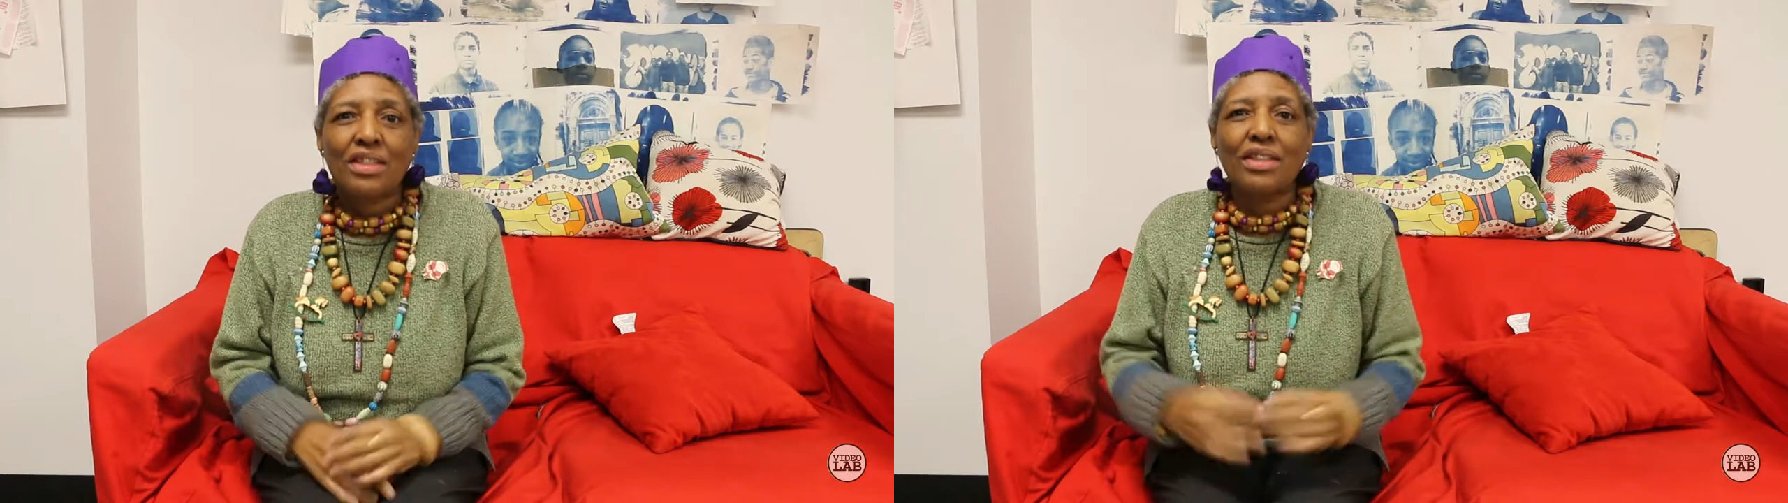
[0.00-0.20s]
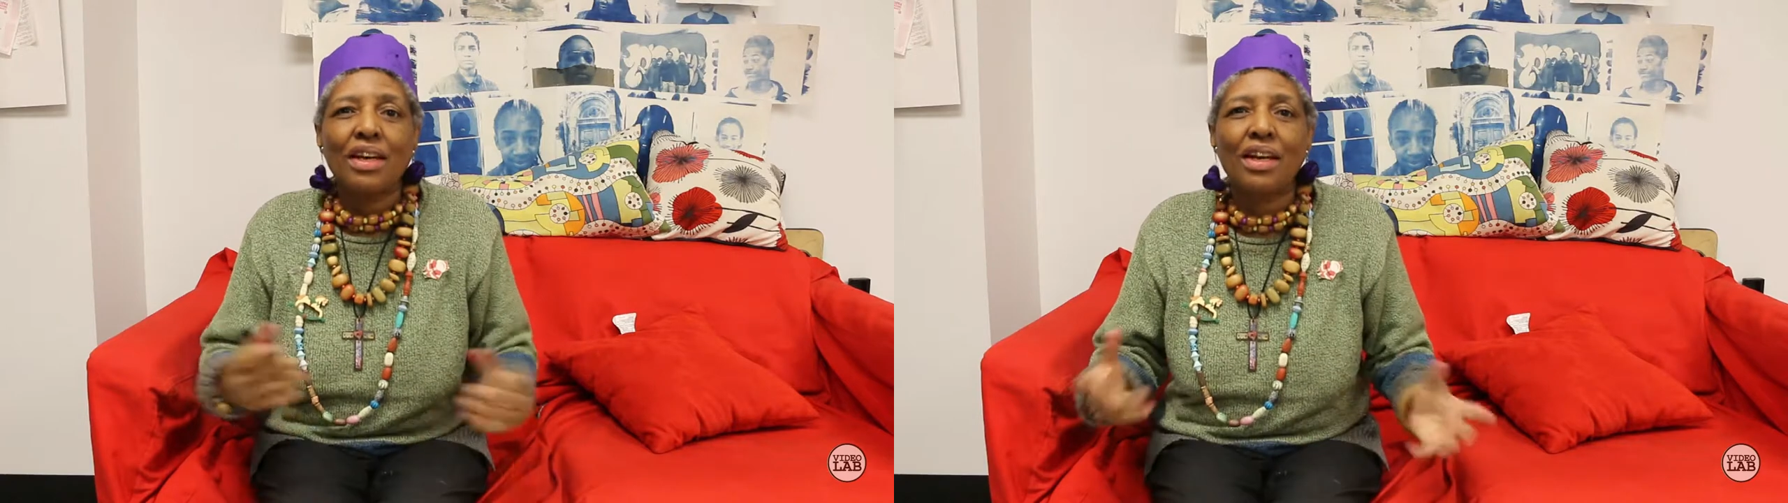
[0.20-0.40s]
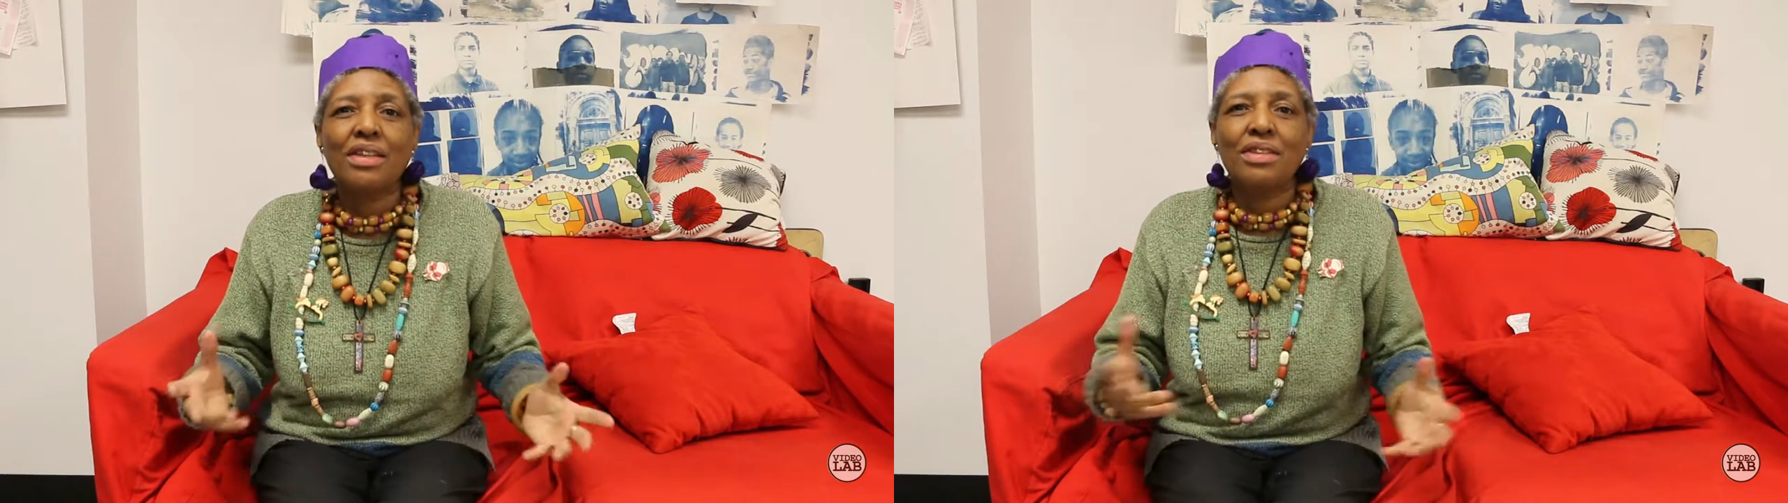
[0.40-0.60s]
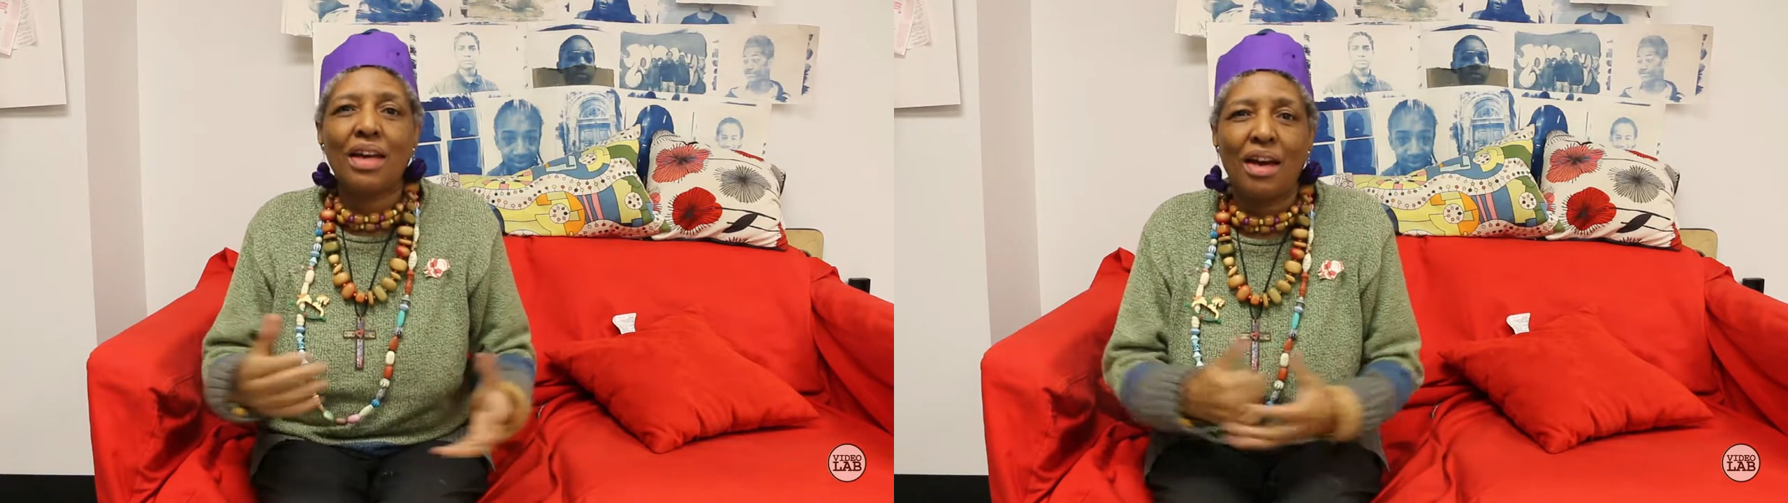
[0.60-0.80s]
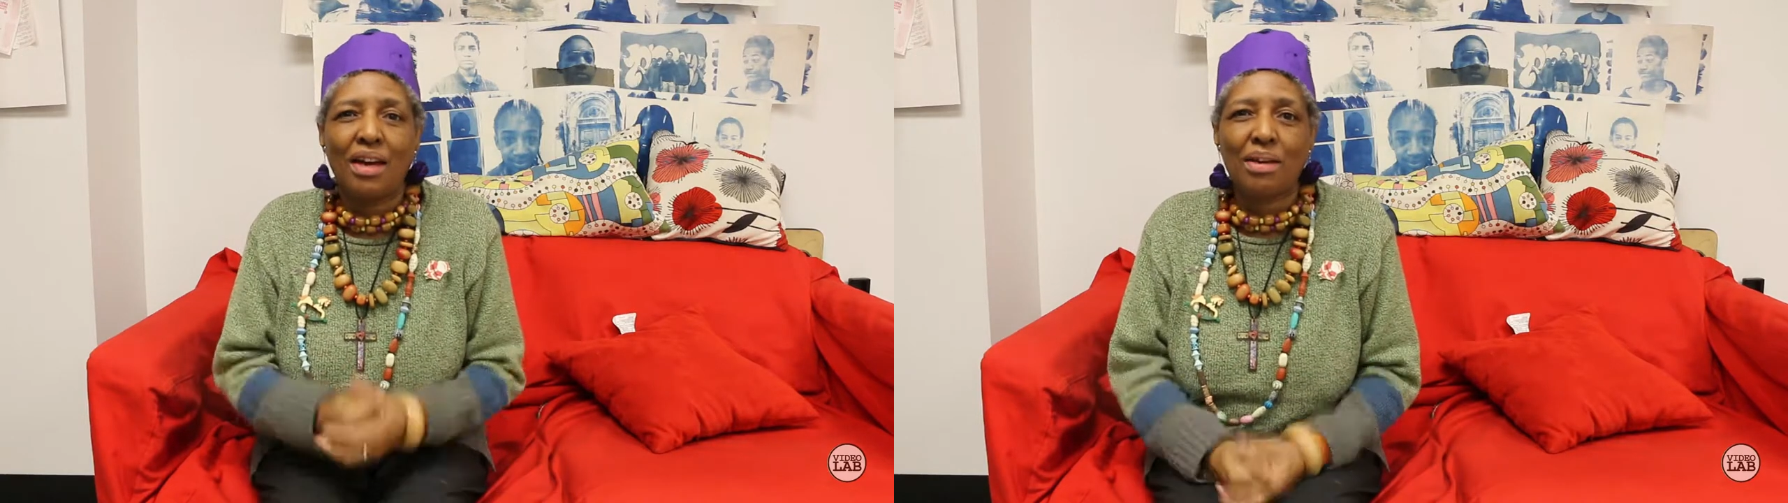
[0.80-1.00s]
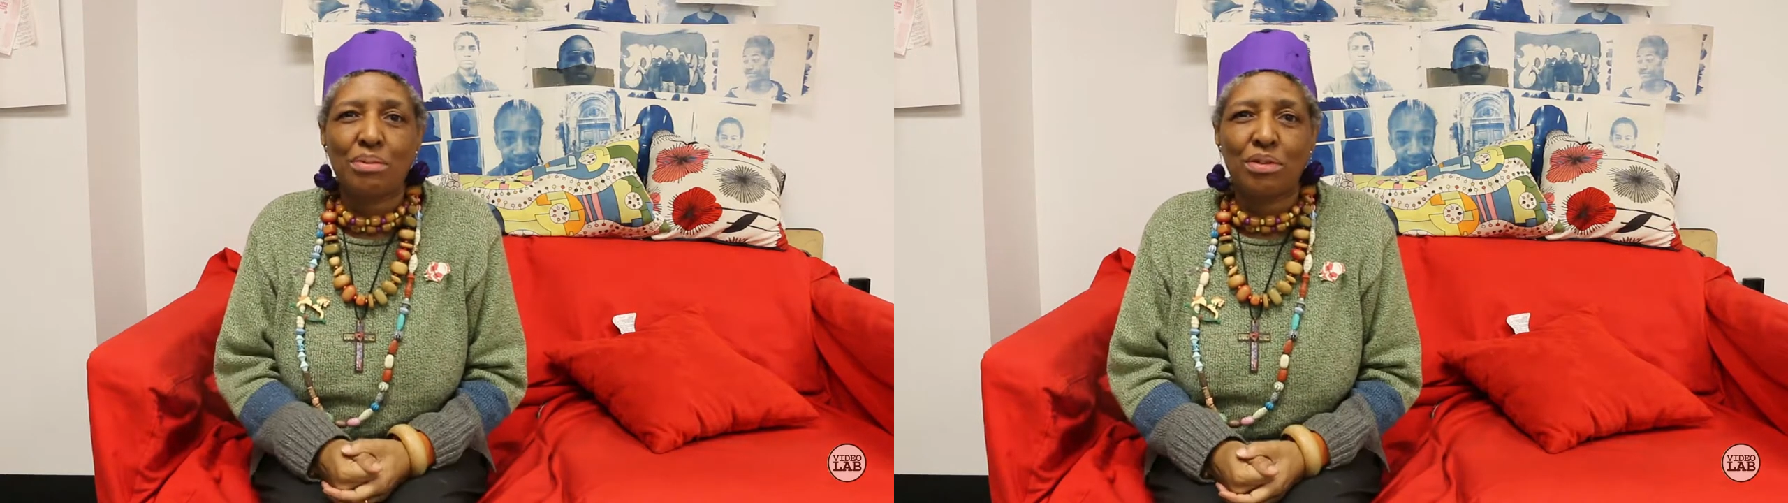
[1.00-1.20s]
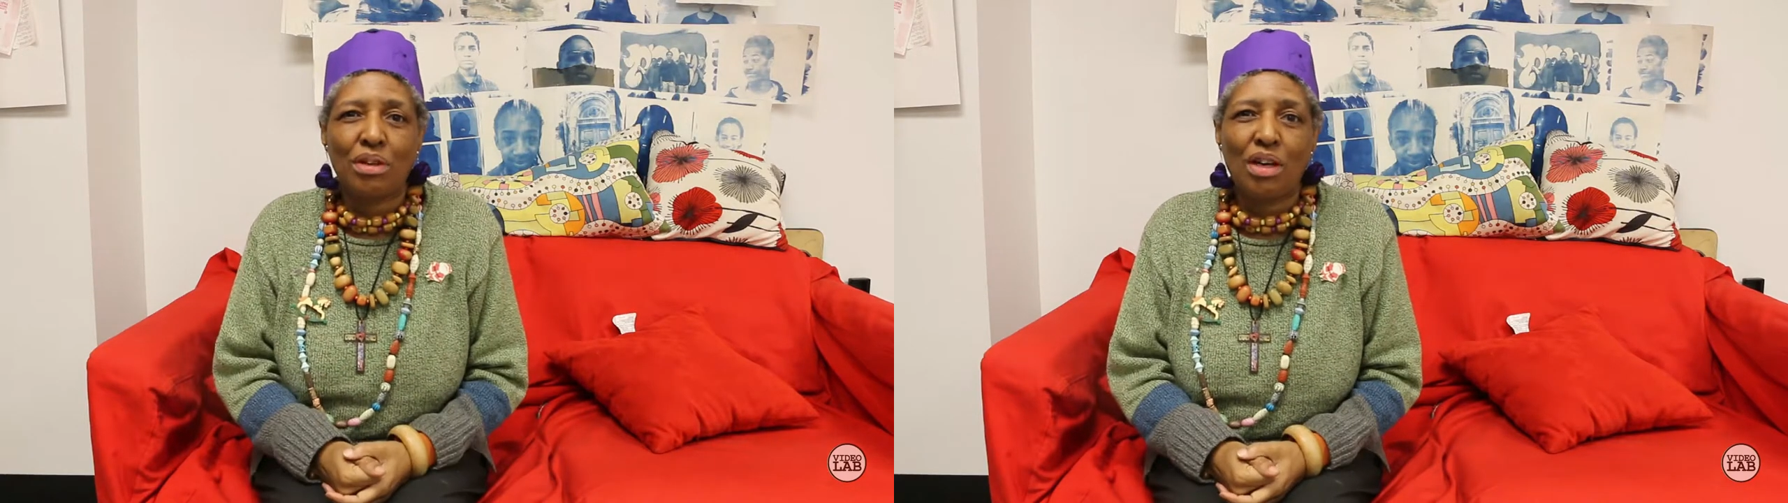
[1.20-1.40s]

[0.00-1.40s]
10 times